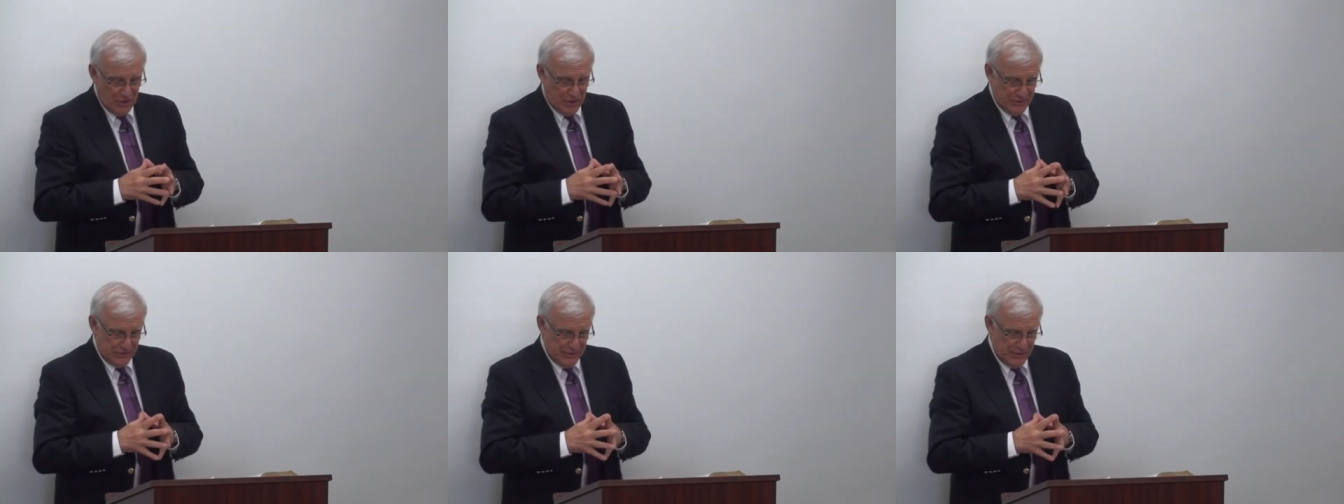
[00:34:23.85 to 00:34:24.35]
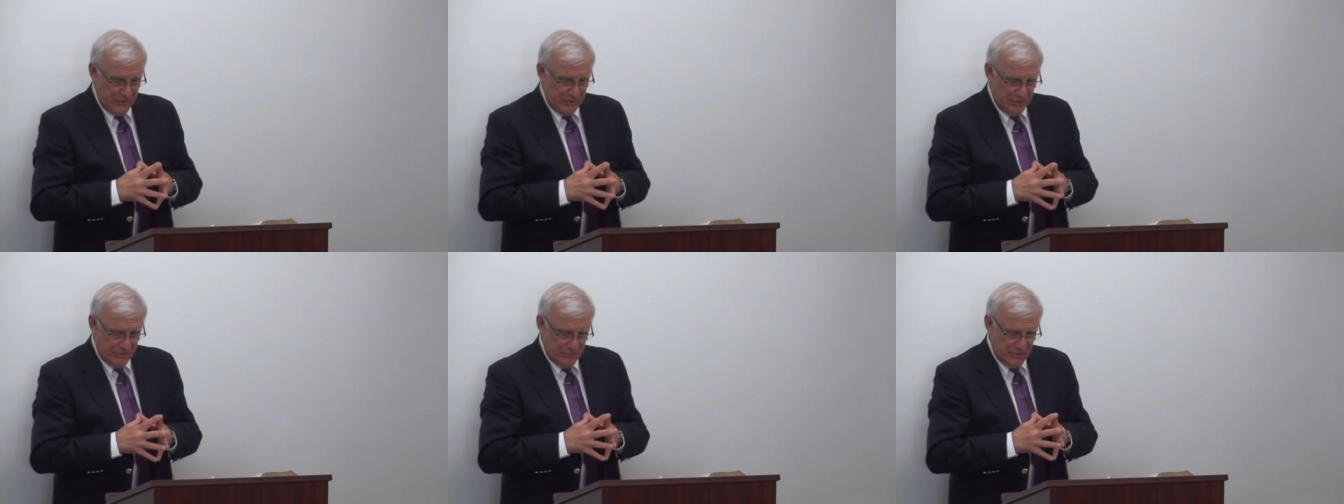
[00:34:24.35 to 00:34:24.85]
uh, in,
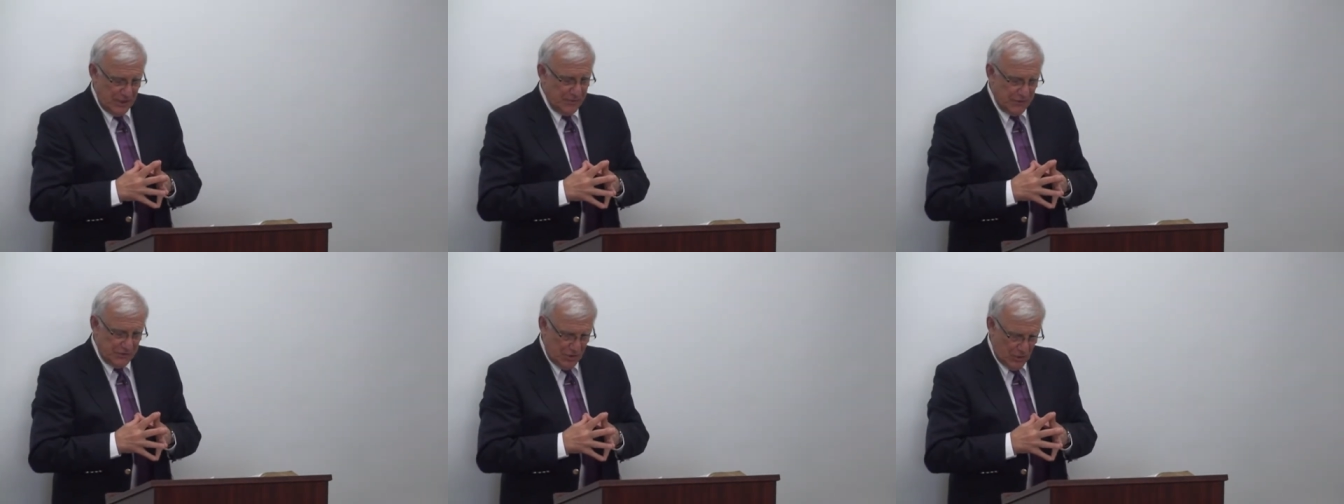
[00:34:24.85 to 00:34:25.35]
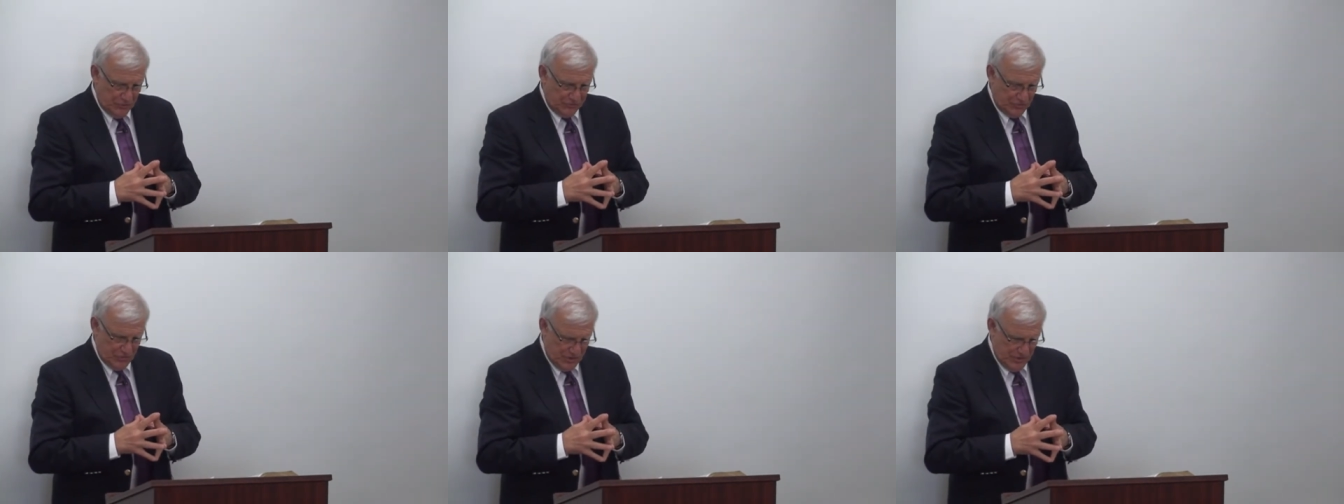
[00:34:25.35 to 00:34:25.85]
the, in the
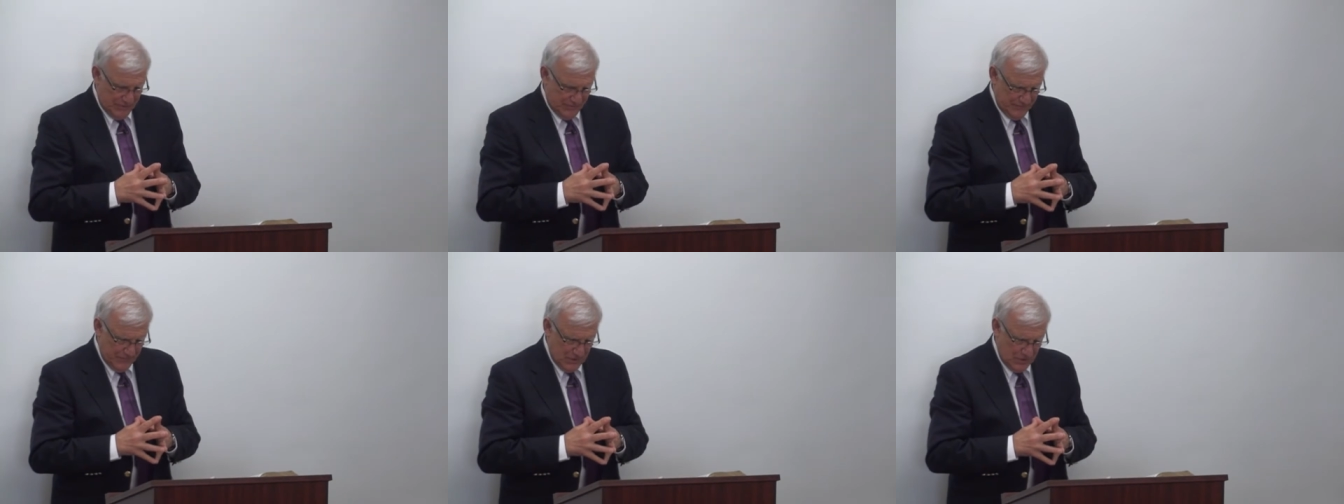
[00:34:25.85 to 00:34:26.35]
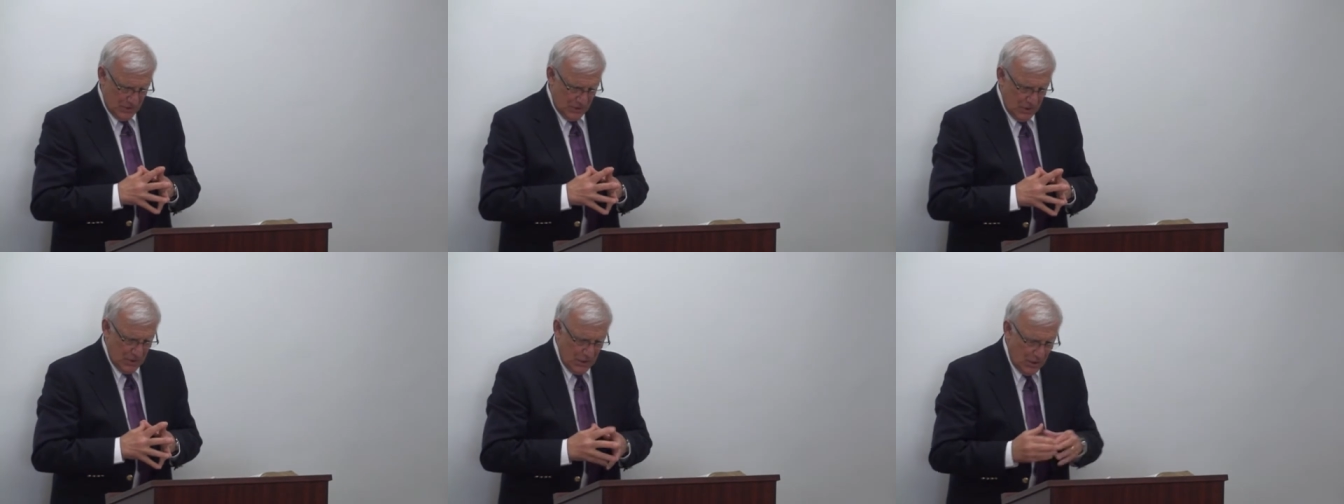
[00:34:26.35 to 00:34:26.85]
DRC.
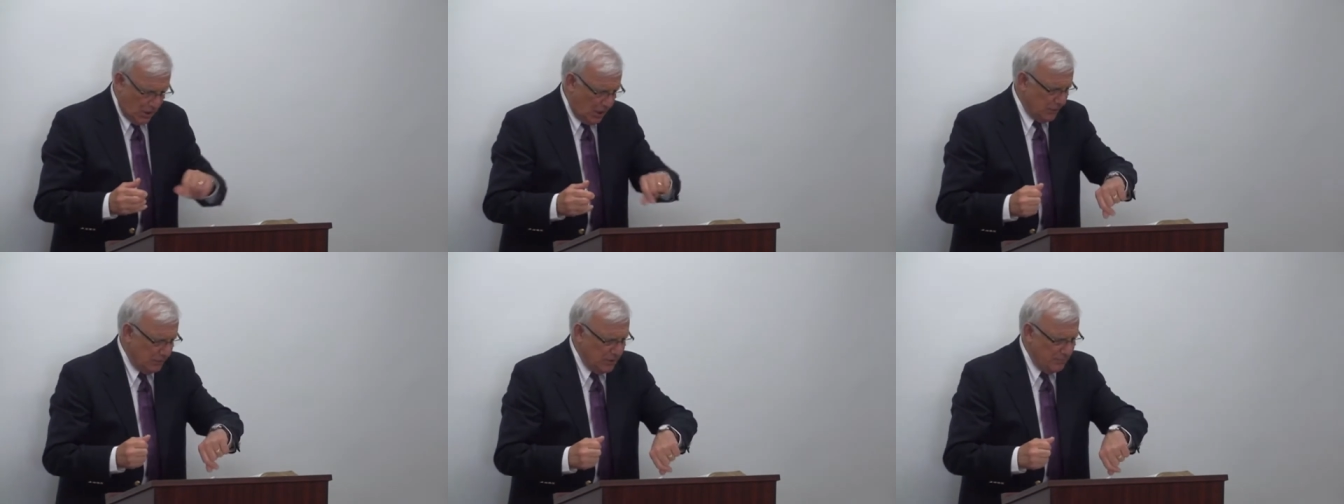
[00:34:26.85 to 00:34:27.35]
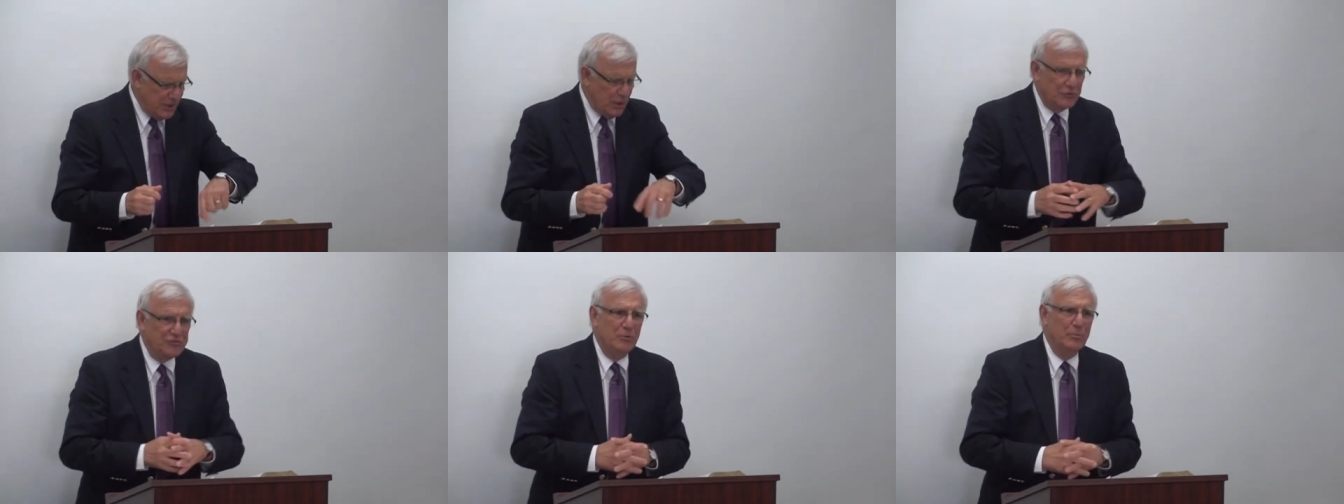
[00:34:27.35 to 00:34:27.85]
Uh, let me
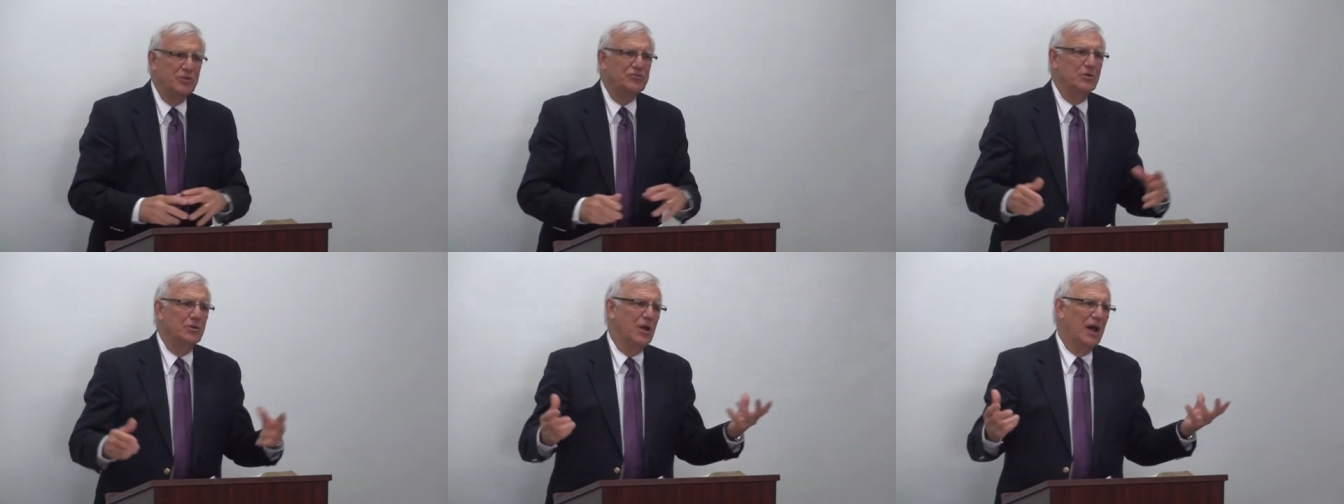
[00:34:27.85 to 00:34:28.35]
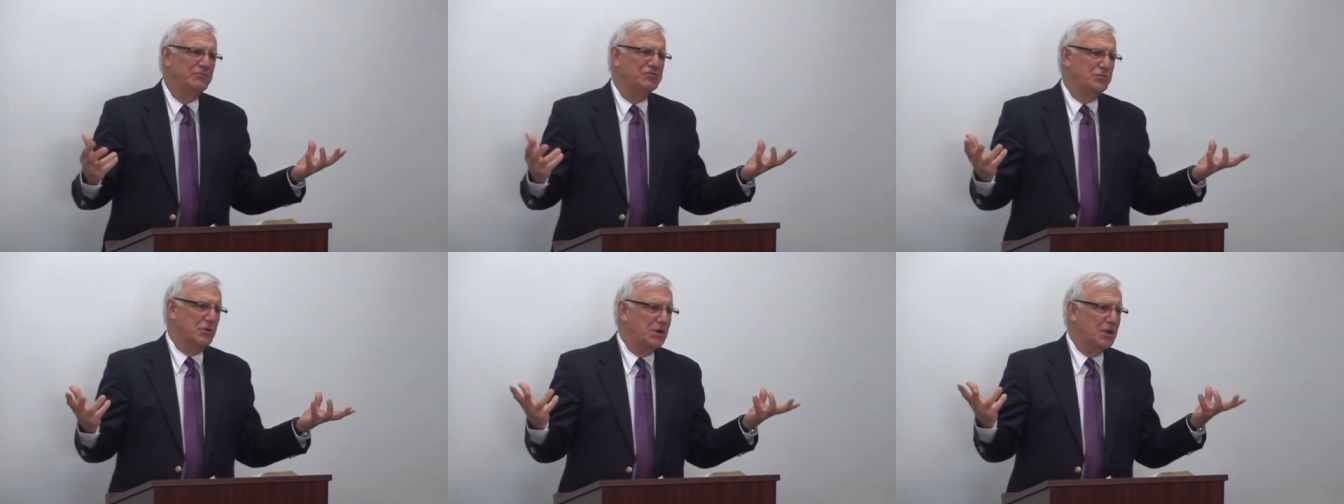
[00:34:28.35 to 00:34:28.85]
also mention I've
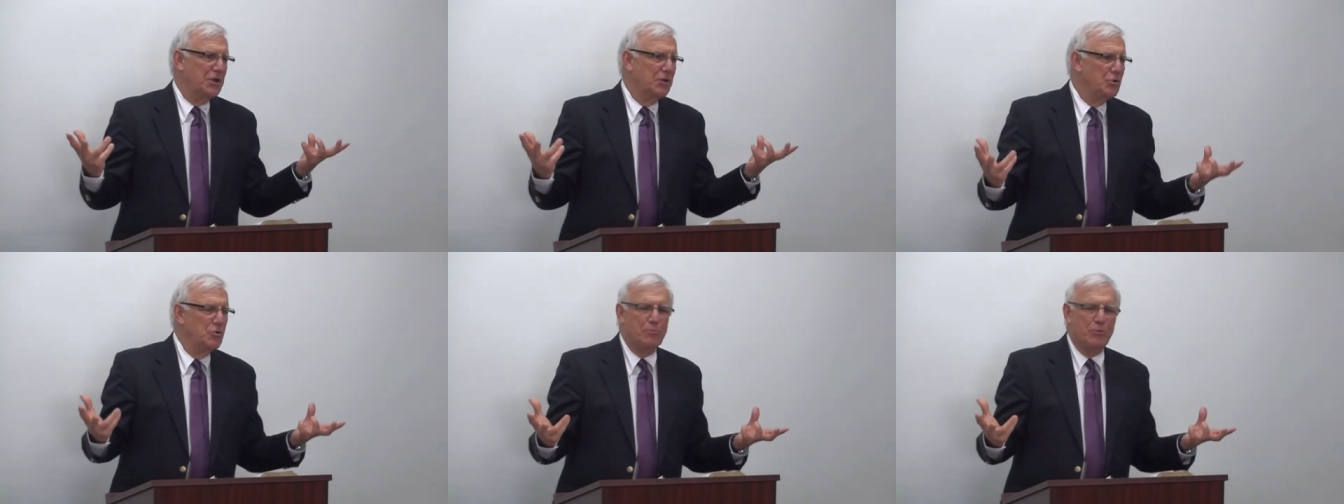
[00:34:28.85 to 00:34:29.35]
started a new